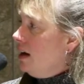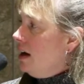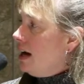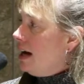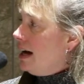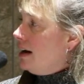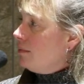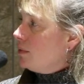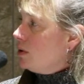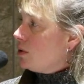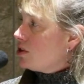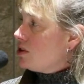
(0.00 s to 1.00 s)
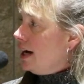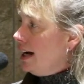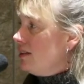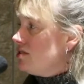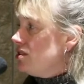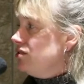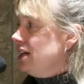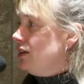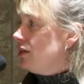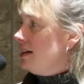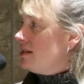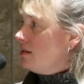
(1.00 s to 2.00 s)
We're trying to
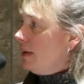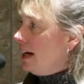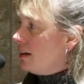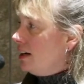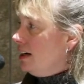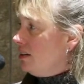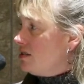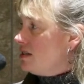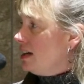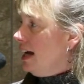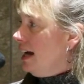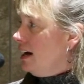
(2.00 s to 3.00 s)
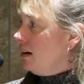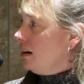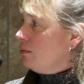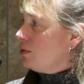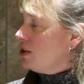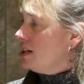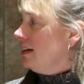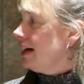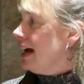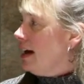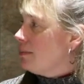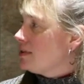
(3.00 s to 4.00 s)
decrease the barriers to care and bridging the
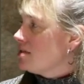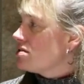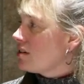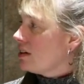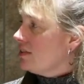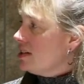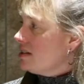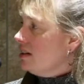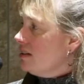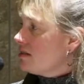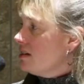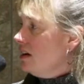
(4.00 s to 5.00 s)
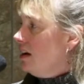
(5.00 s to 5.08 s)
gaps in services.